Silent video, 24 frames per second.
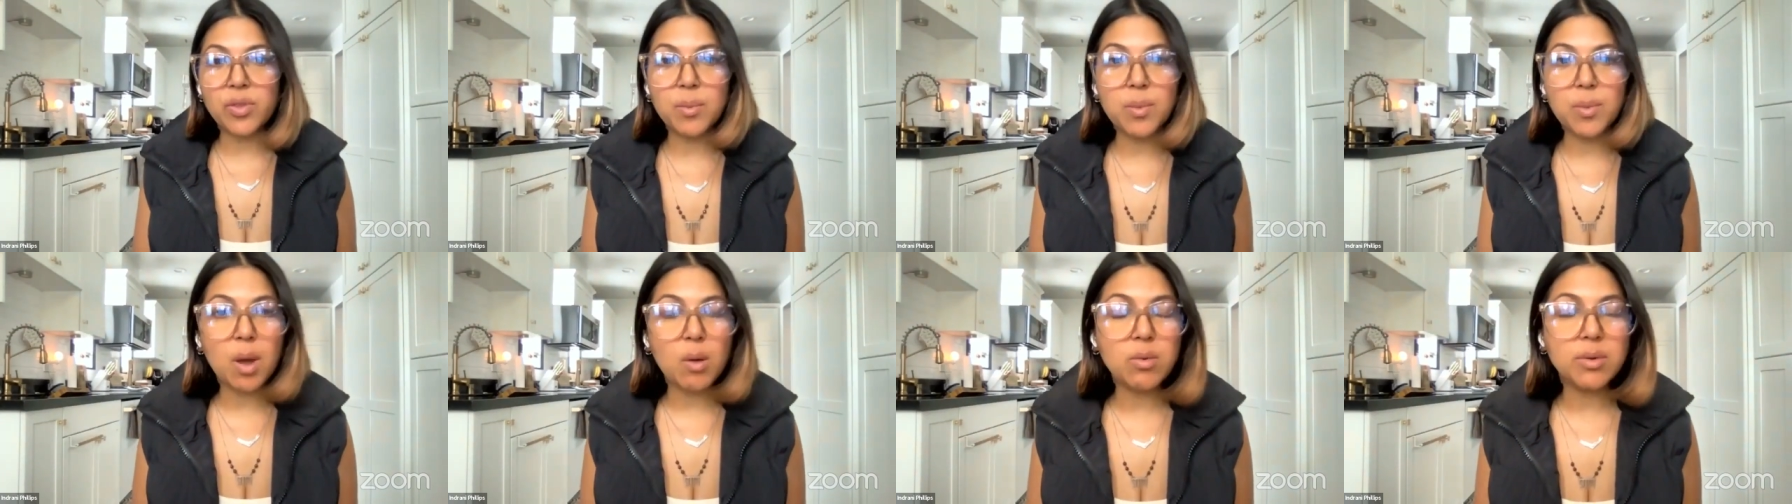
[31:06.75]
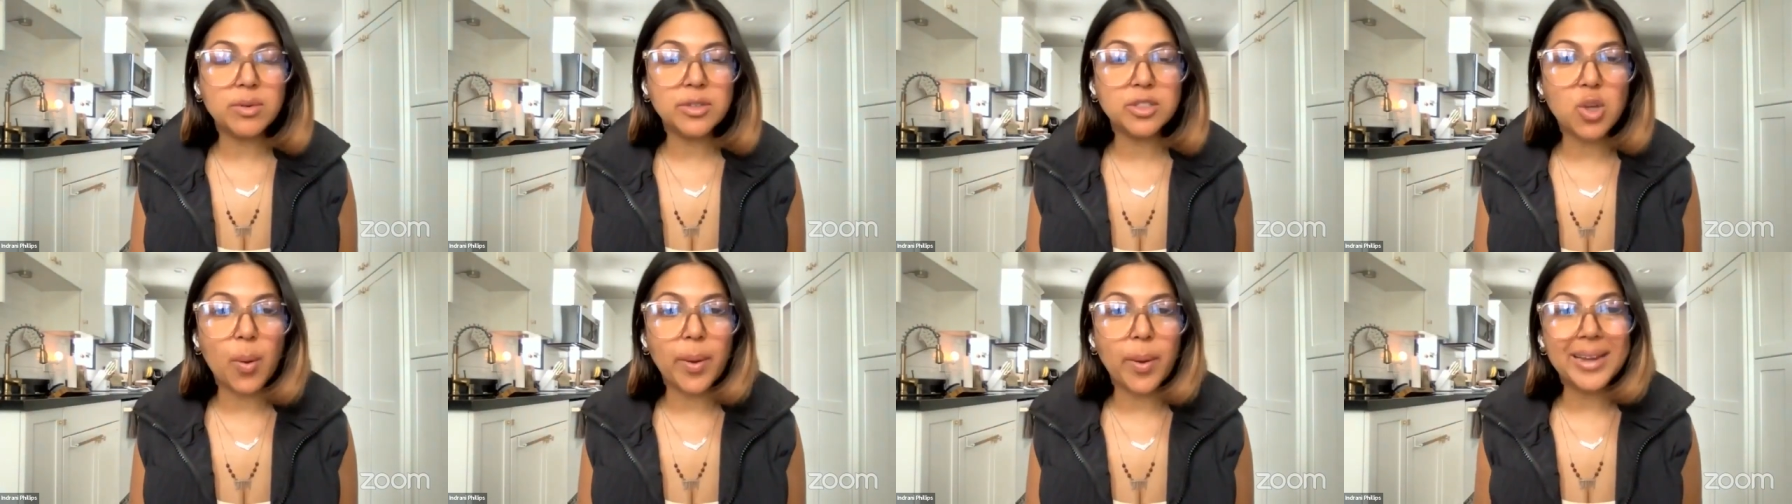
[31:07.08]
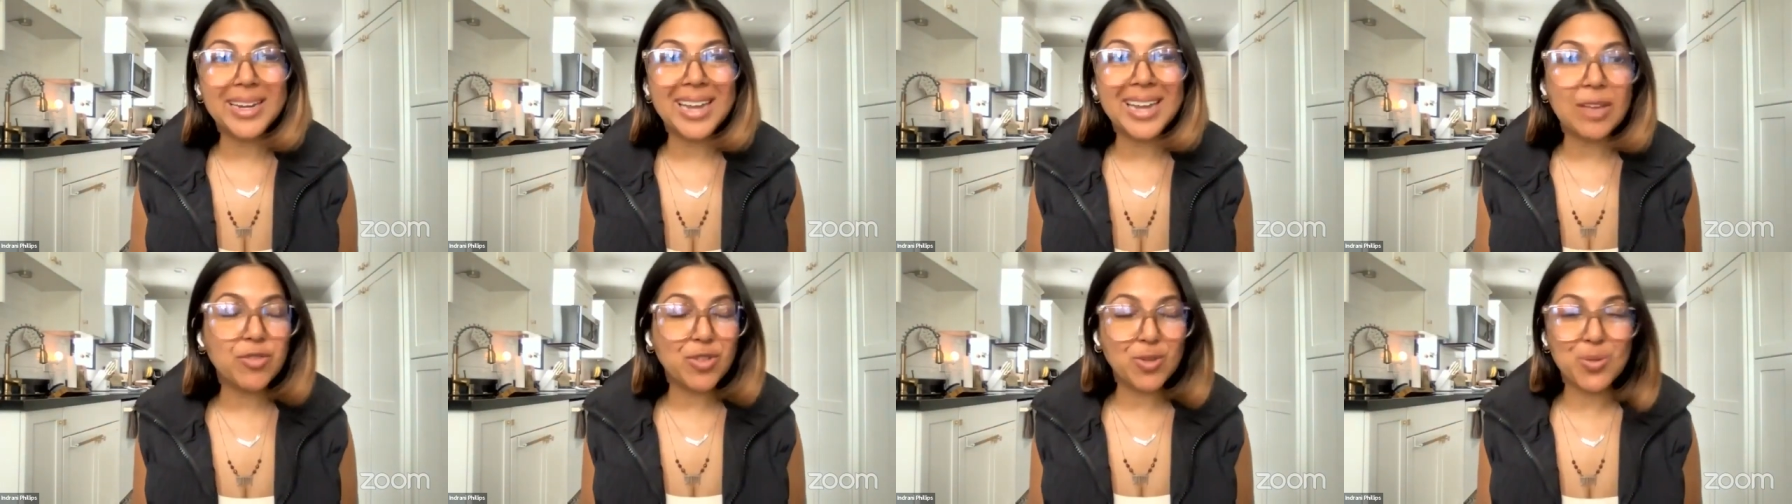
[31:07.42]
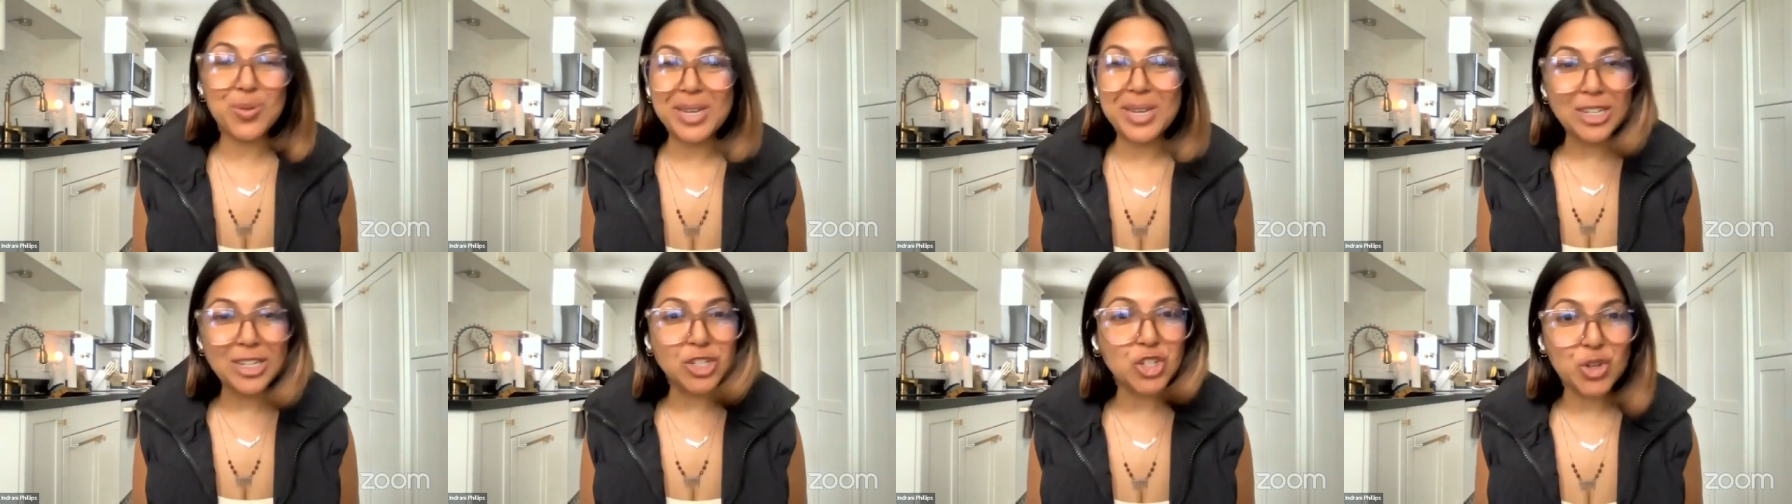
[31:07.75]
them know what was going on if
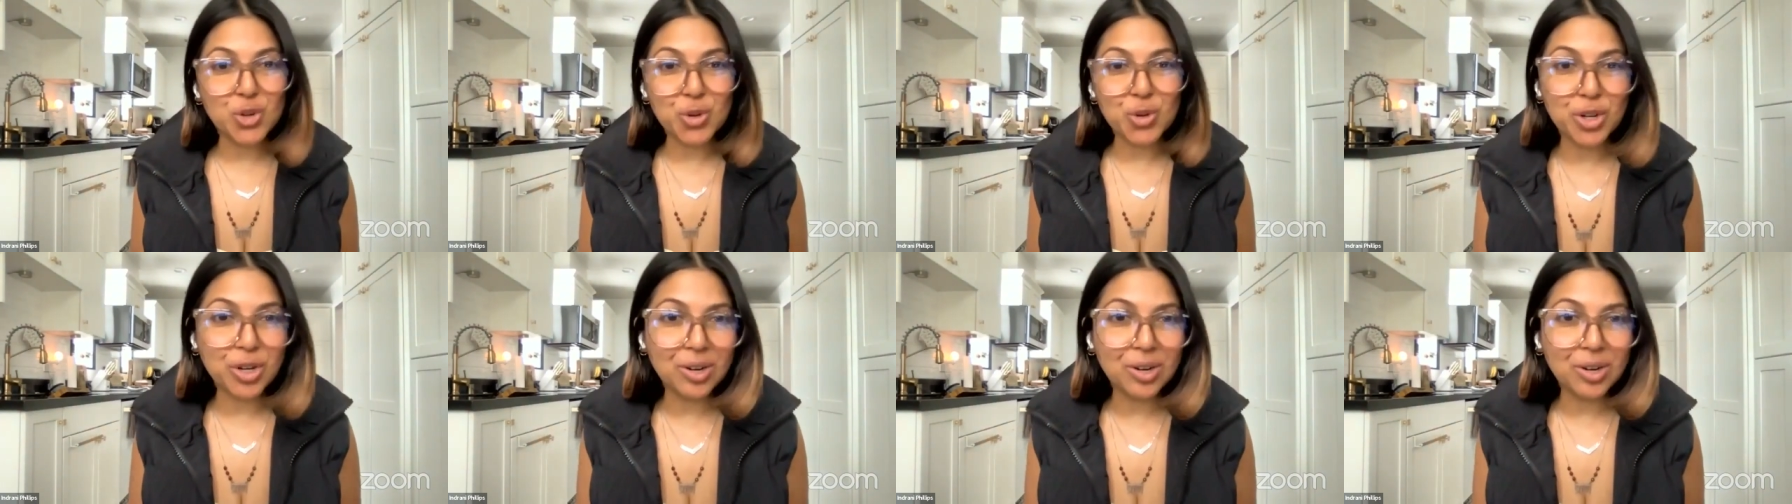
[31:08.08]
you need to.